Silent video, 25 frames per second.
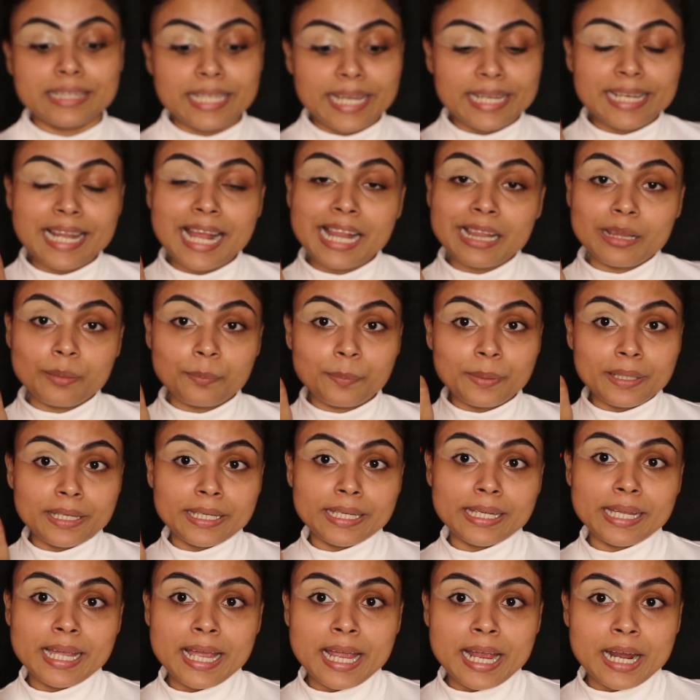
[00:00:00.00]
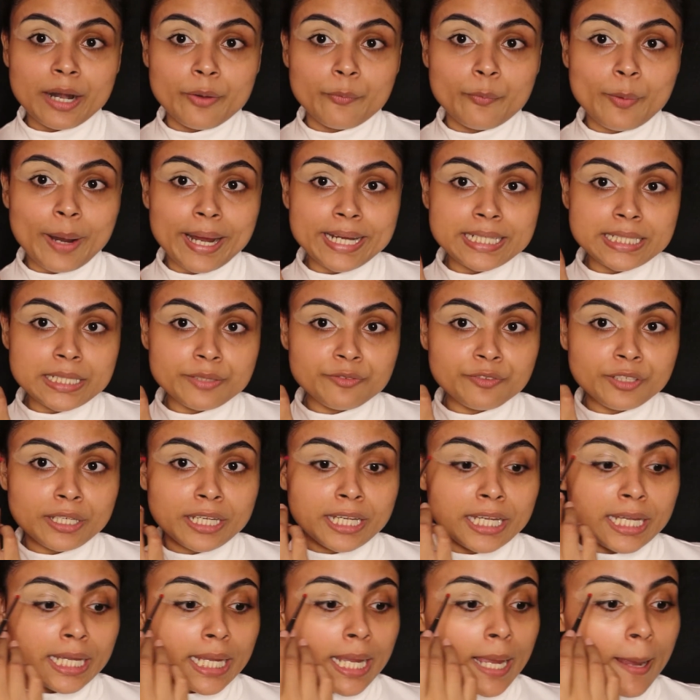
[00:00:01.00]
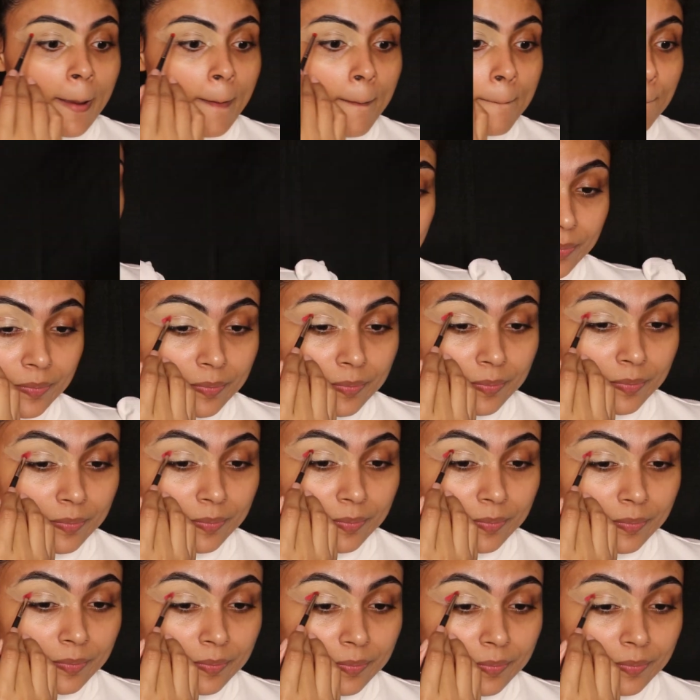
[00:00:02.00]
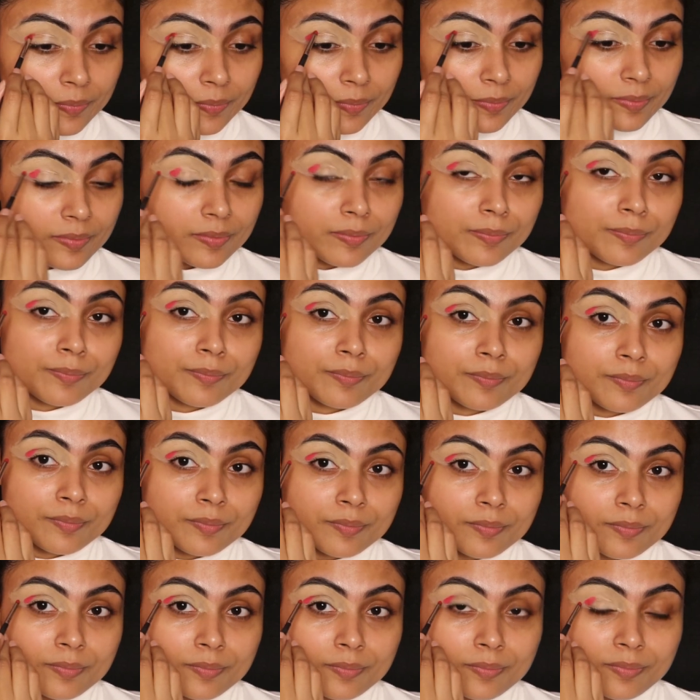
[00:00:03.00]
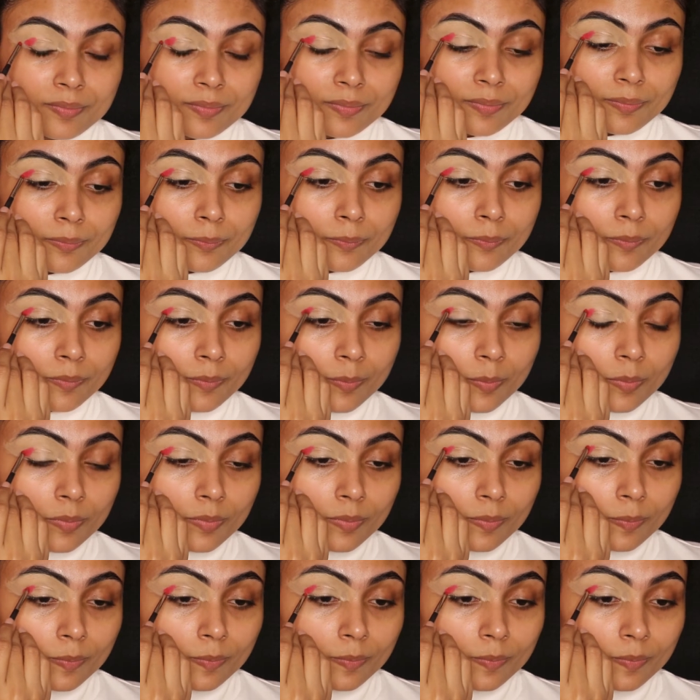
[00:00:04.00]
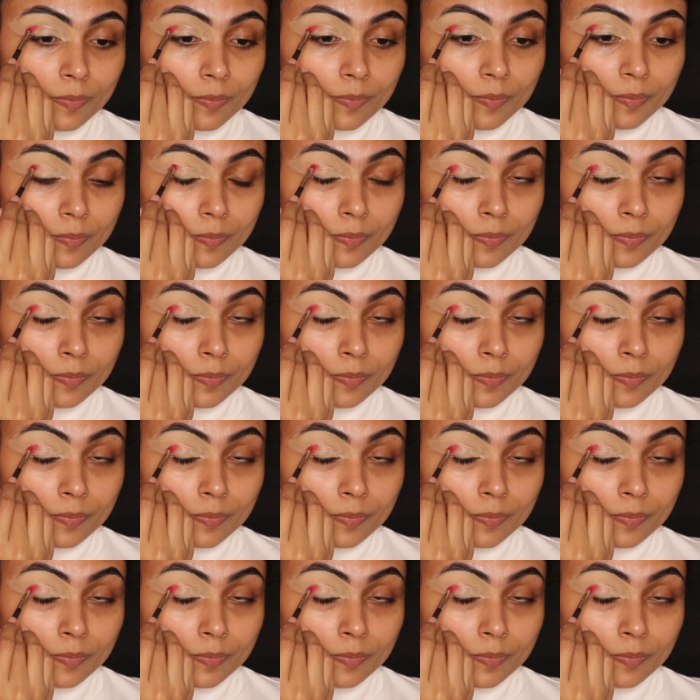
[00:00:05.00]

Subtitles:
then I'll be right away packing this red color on my crease.